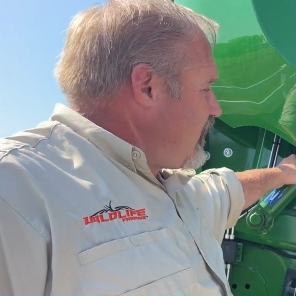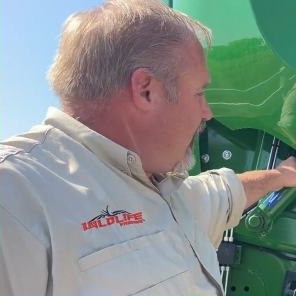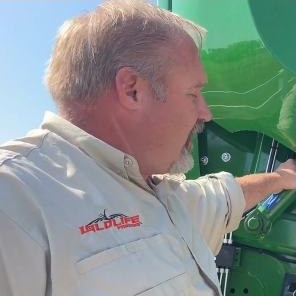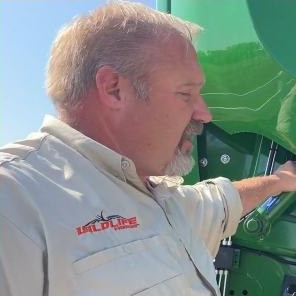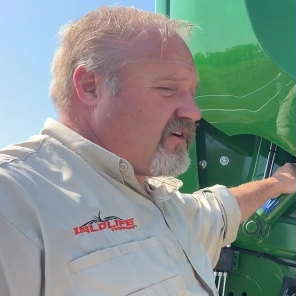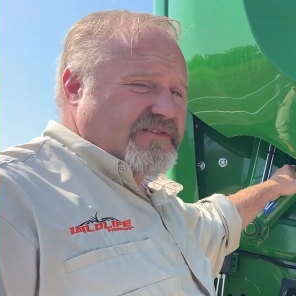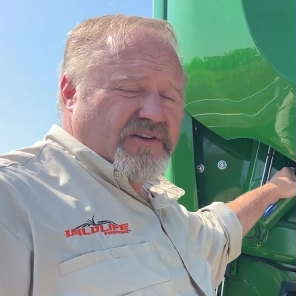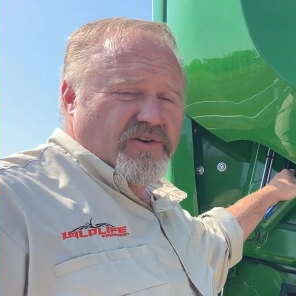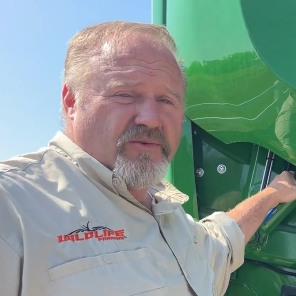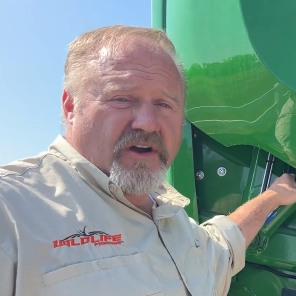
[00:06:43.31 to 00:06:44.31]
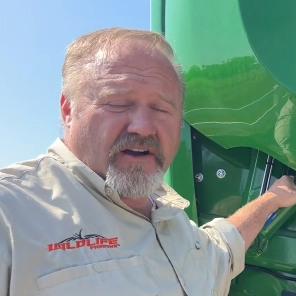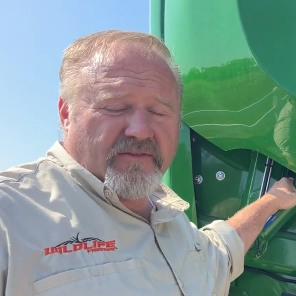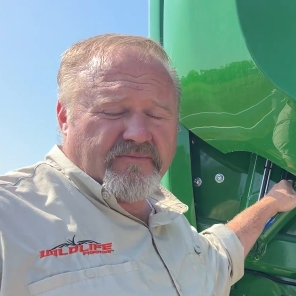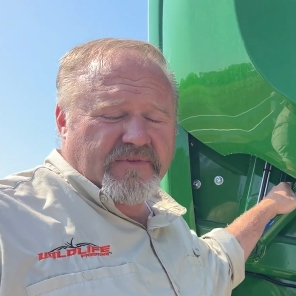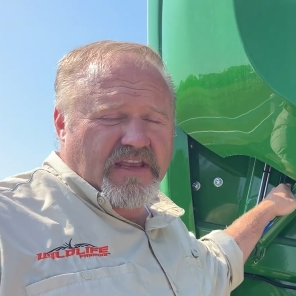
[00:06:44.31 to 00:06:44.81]
and also
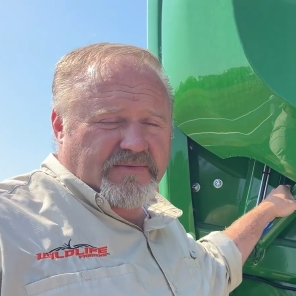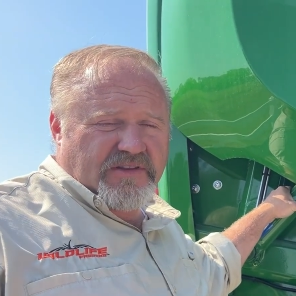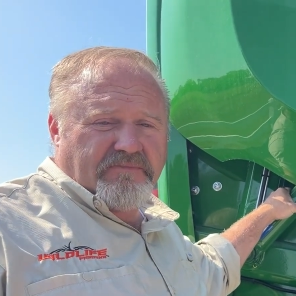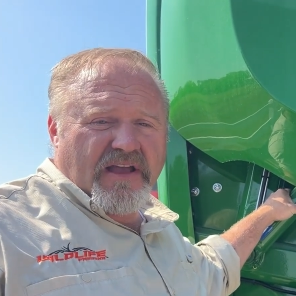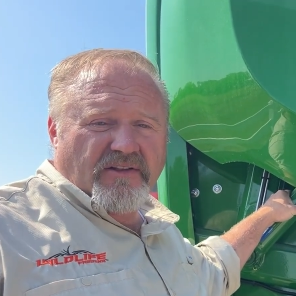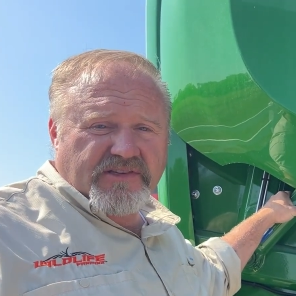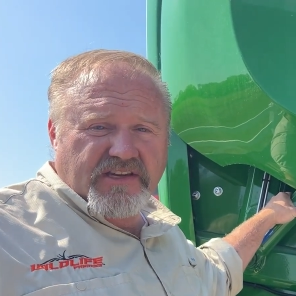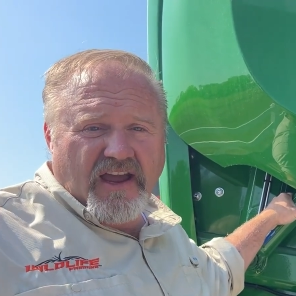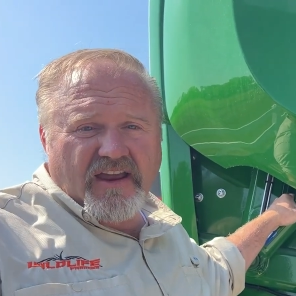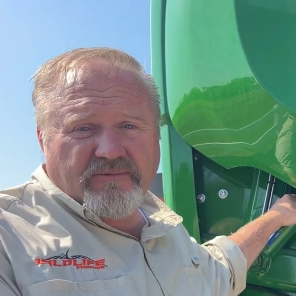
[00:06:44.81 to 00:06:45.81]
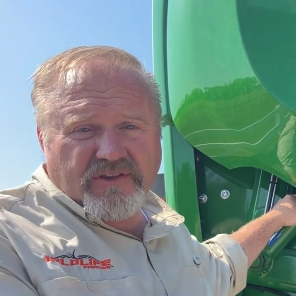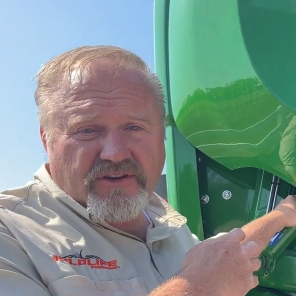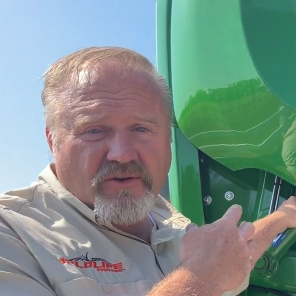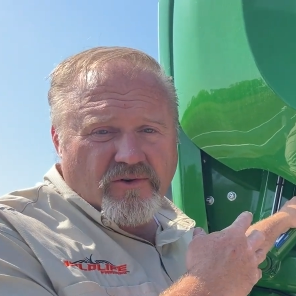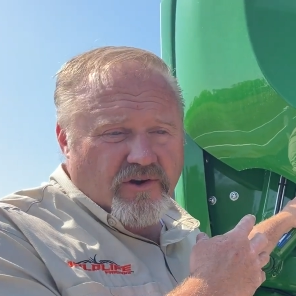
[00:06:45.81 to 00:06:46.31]
keeps the belts tight when the
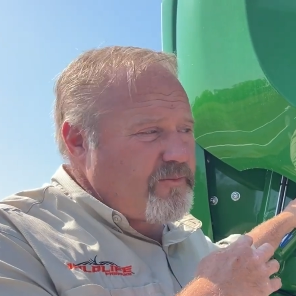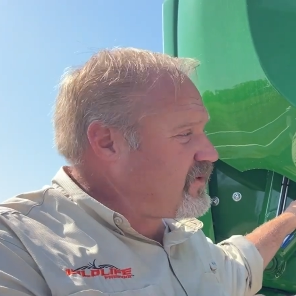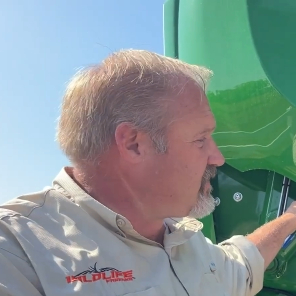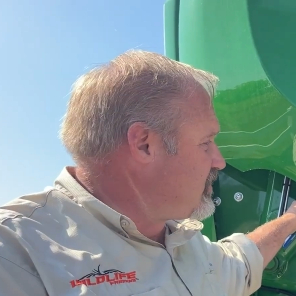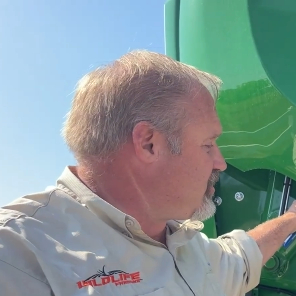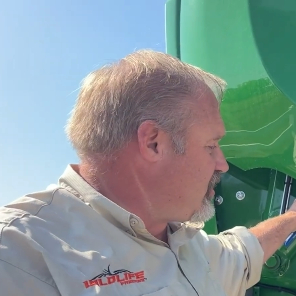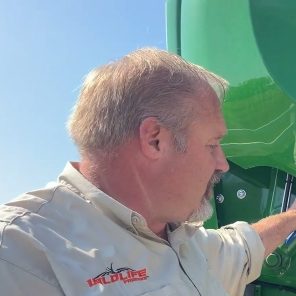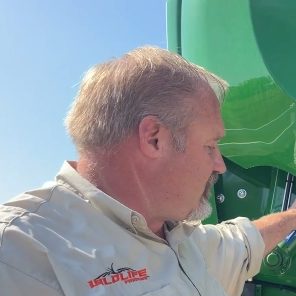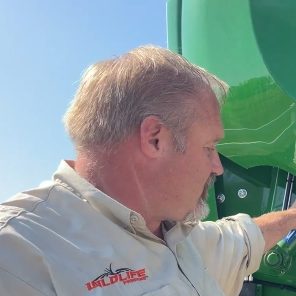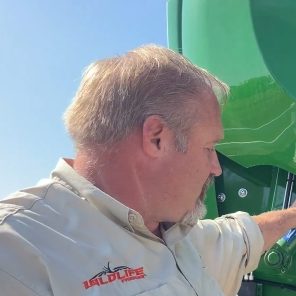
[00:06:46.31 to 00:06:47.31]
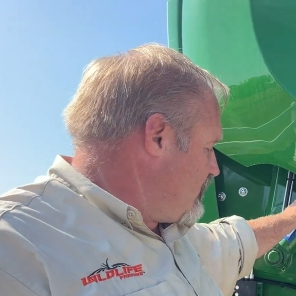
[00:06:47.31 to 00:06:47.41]
door opens and shuts.